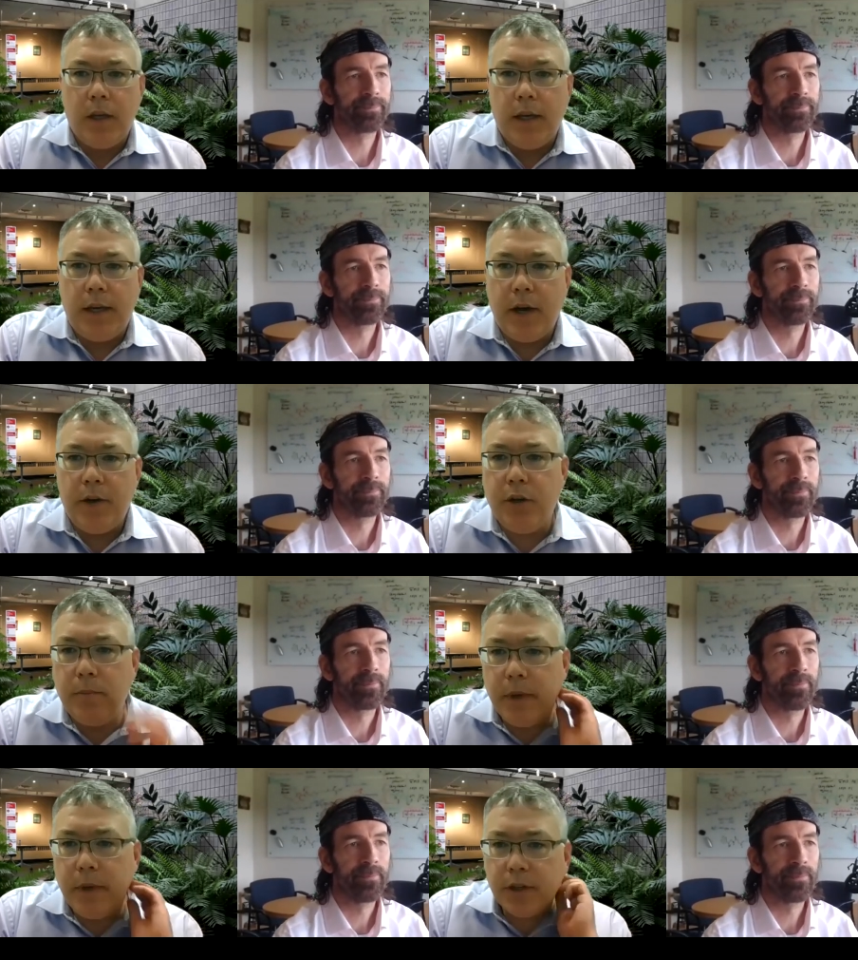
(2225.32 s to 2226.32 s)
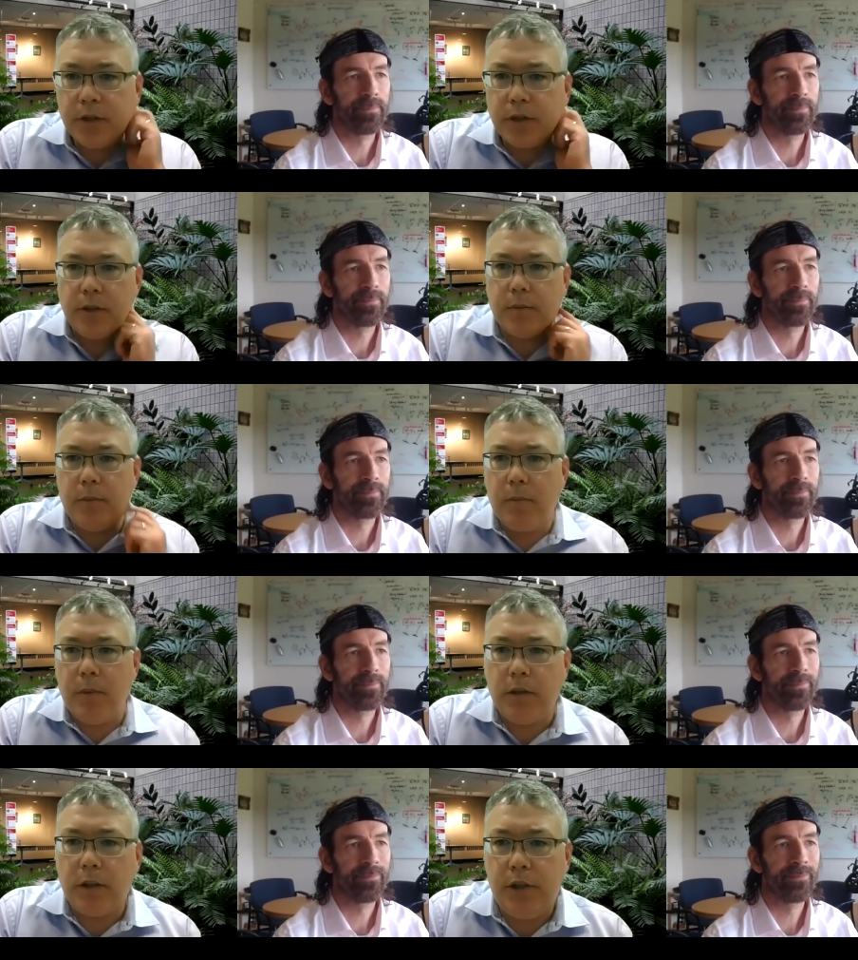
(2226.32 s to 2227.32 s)
Speaker 1: And how do you administer the small
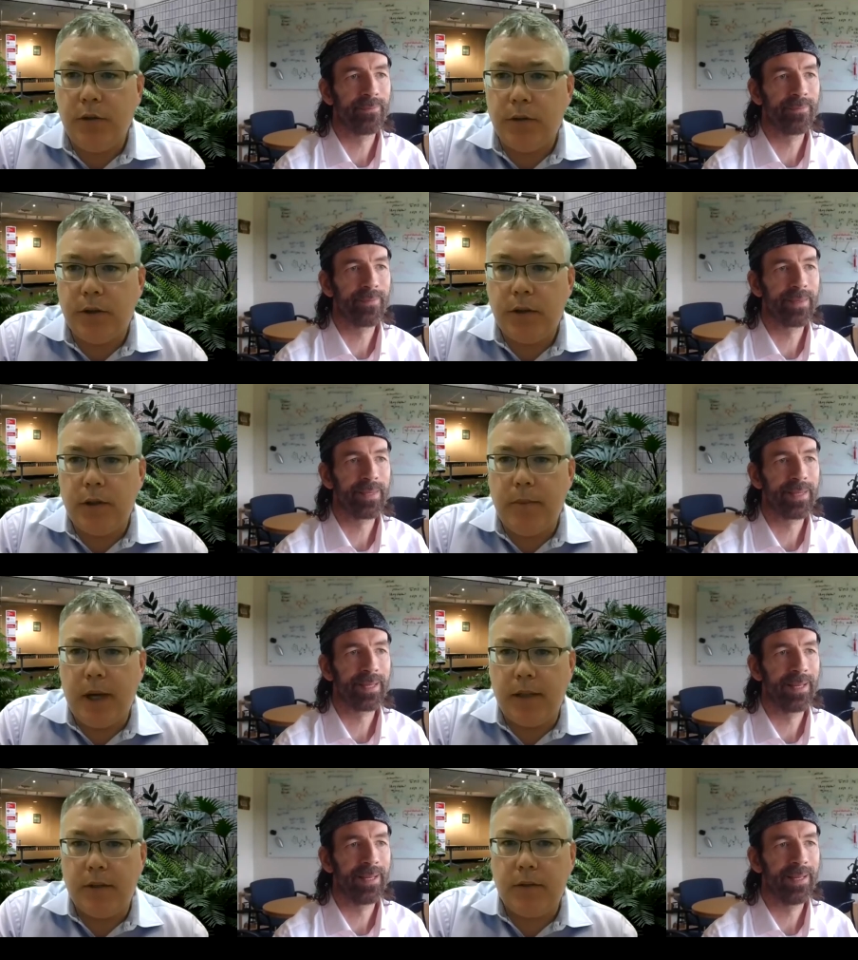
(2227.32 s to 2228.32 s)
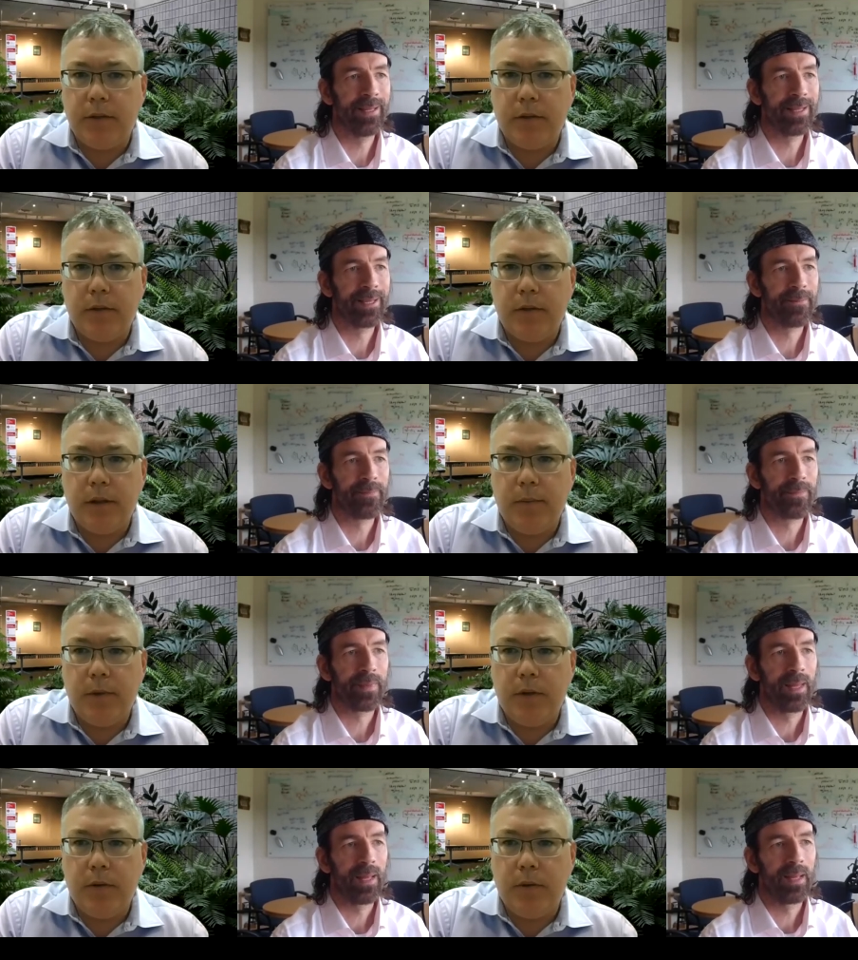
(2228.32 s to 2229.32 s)
molecules to mice? I
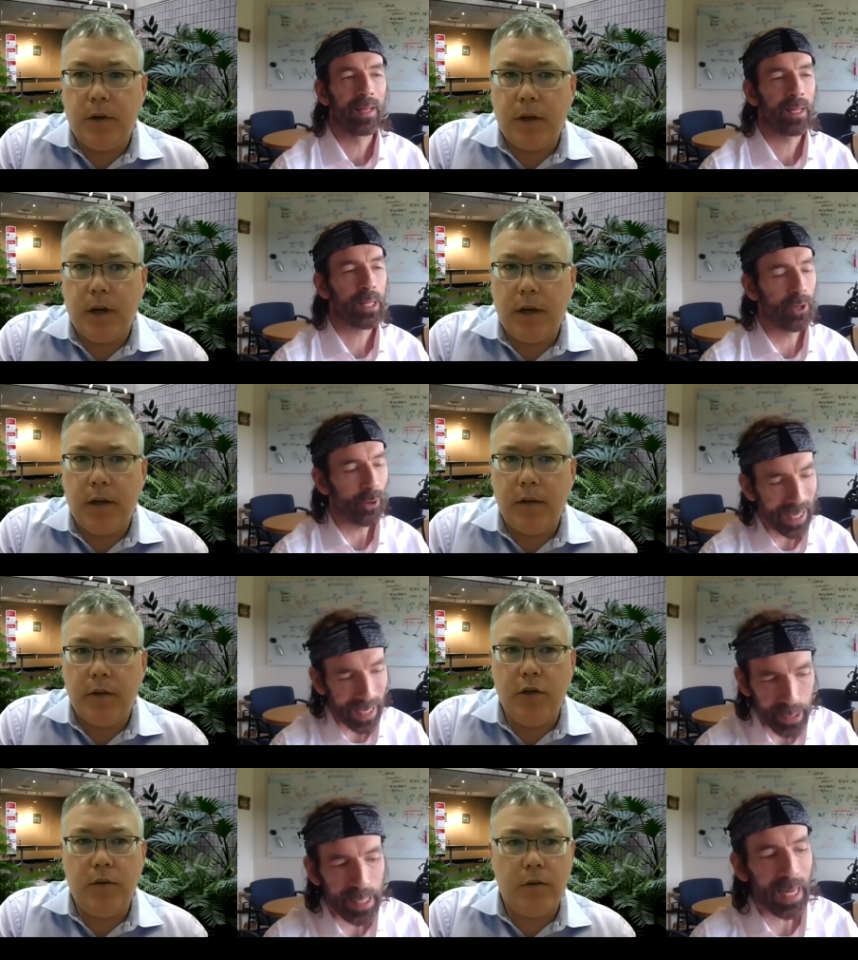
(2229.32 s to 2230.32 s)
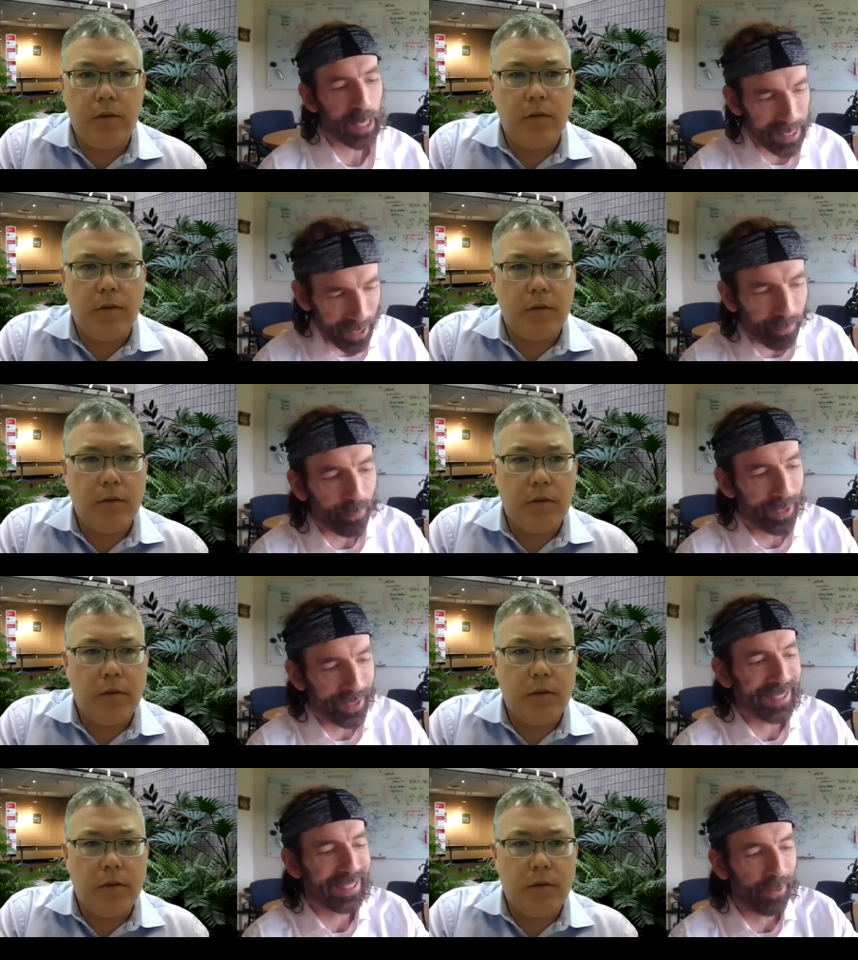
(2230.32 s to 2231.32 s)
mean, you are. Uh... No, there's,
Speaker 2: there's
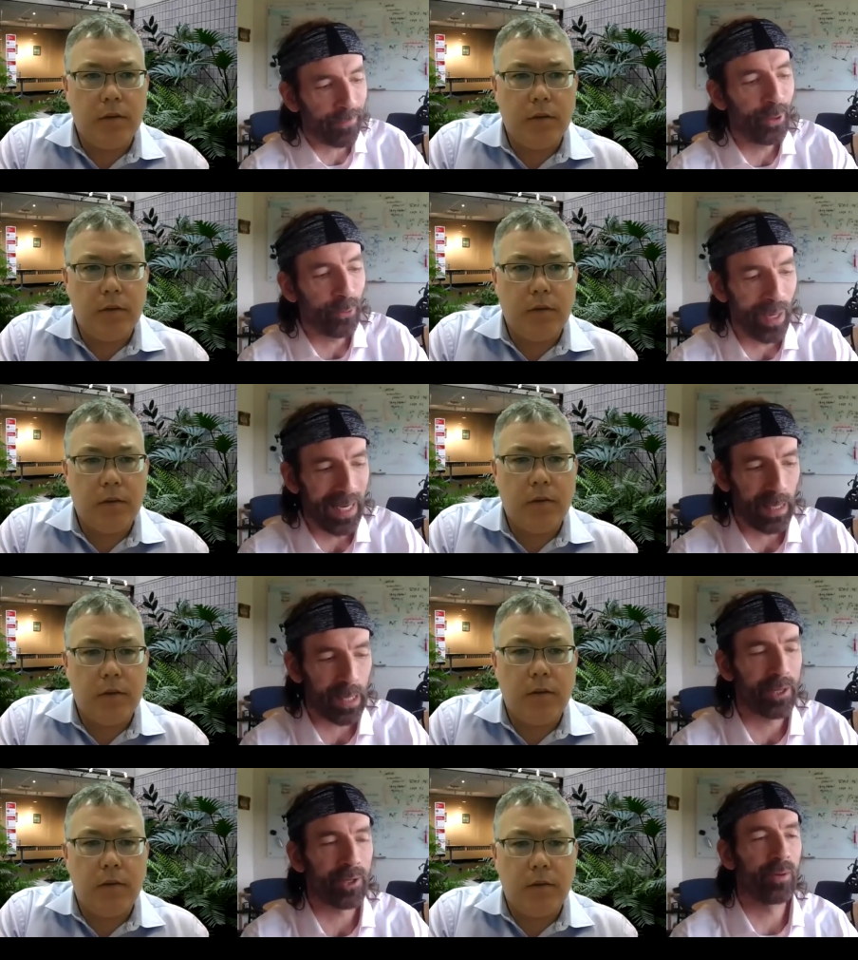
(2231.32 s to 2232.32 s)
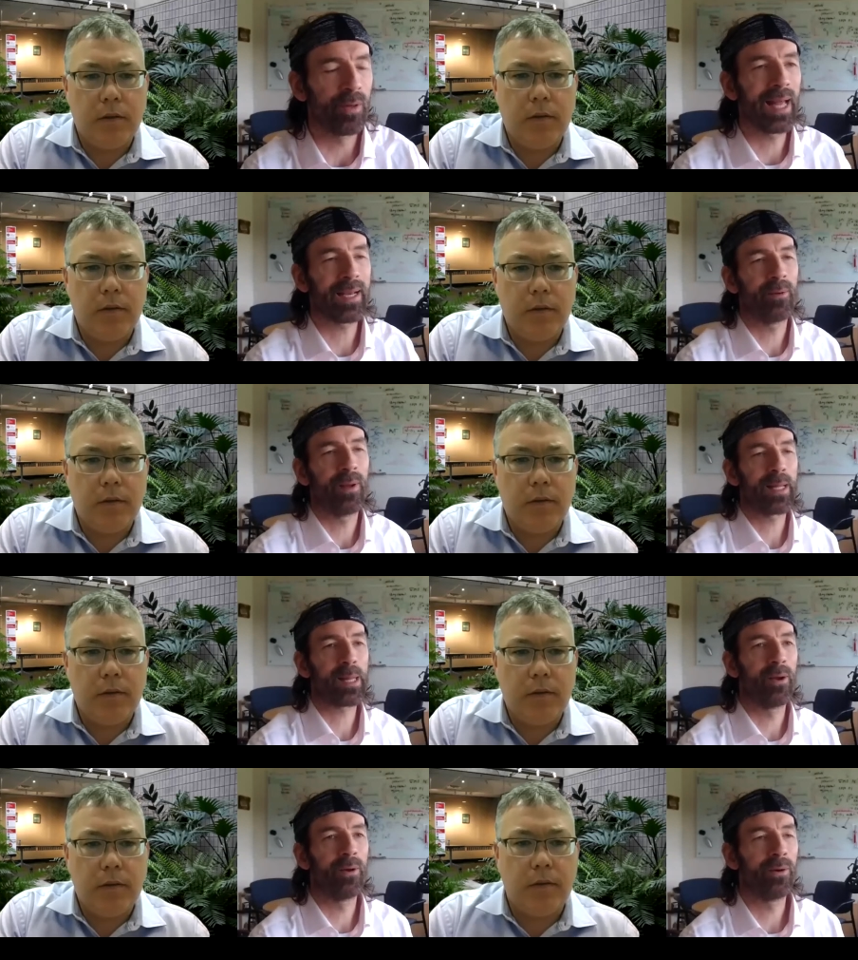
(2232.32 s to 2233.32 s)
different different ways to do that, right?
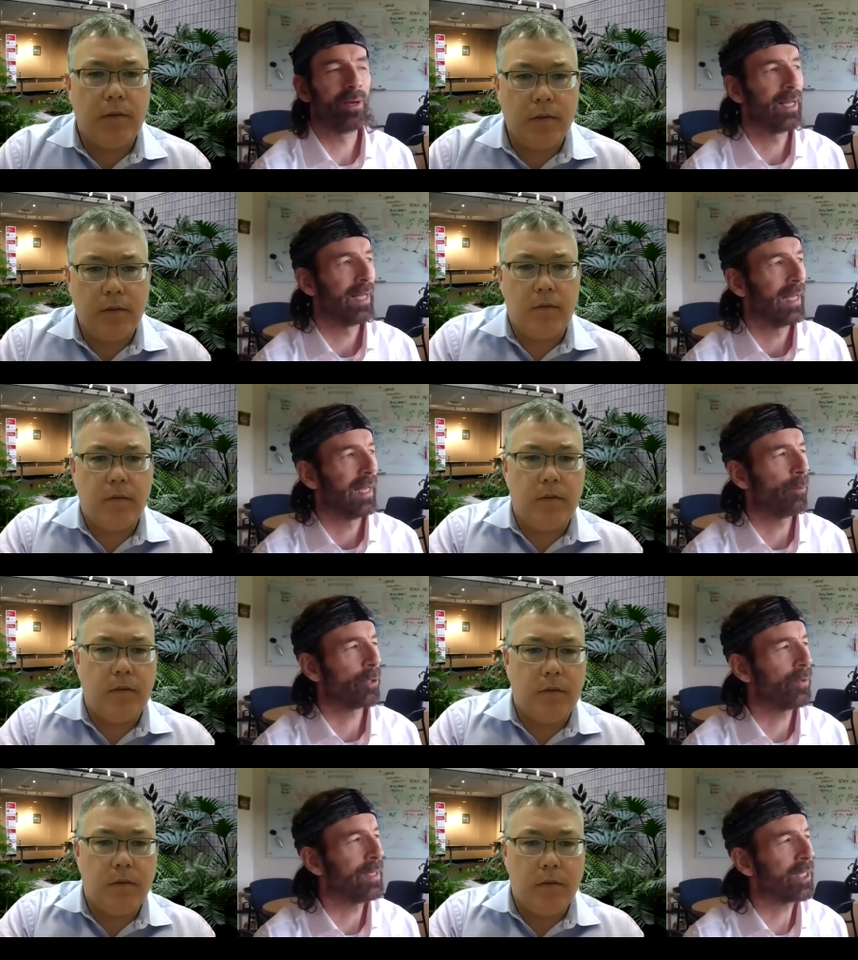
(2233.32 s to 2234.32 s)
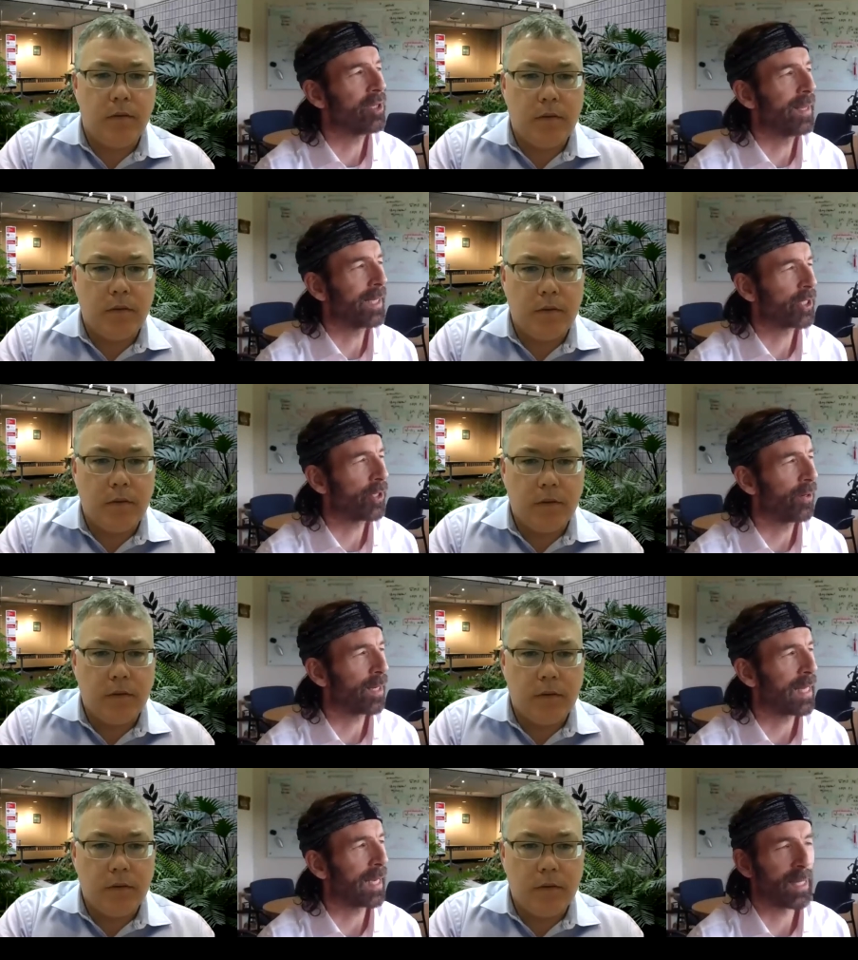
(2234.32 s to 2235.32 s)
So, what you need to make sure
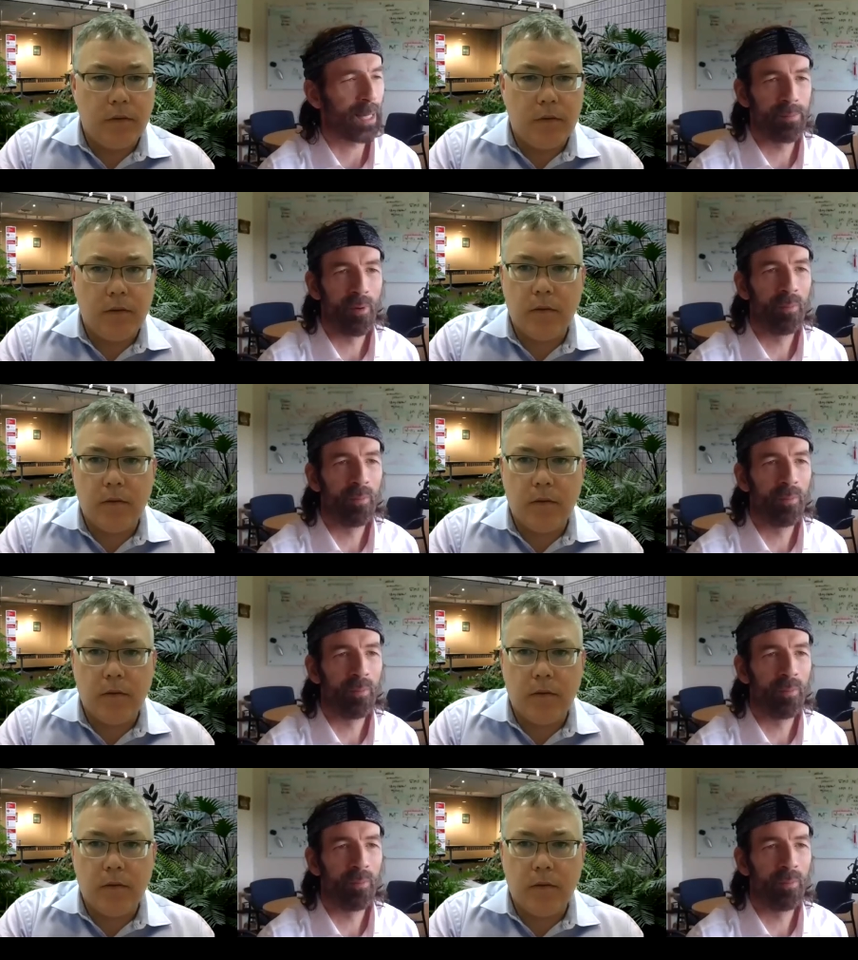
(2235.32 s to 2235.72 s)
is that the small